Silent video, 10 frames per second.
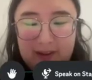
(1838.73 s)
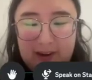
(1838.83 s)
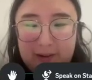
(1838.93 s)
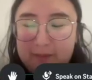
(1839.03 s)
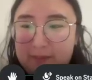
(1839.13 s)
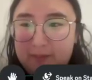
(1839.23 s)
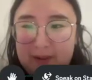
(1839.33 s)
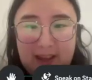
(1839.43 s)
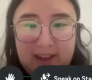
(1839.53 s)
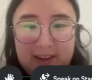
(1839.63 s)
you know,
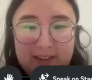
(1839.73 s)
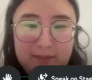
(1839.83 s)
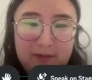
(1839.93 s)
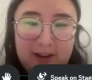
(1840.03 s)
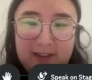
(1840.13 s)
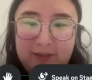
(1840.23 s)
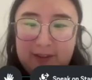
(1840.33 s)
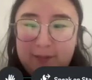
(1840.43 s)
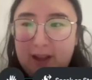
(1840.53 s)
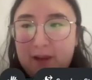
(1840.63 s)
I think is impressive
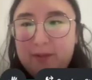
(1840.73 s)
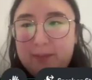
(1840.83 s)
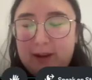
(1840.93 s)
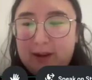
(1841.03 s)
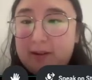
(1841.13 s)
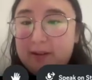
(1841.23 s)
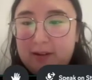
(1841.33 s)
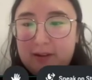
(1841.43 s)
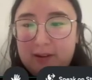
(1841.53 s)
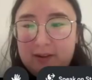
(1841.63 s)
sometimes,
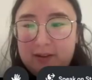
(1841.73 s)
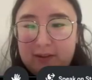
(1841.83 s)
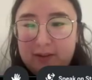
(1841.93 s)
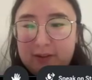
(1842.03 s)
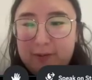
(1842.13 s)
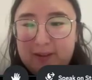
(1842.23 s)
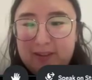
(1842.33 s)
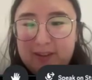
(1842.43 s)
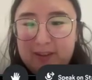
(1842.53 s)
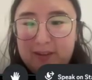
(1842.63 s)
but also
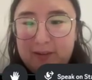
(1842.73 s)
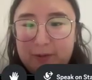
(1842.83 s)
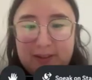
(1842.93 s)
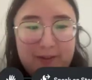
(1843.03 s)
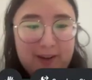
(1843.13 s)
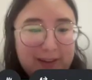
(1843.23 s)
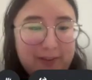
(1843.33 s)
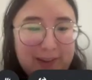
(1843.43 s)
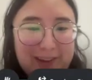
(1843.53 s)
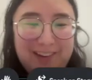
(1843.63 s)
where's the fun?
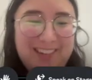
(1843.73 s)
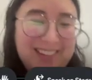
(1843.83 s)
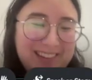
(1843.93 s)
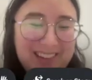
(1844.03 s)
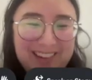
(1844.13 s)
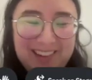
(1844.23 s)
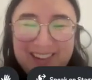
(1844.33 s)
Live a little.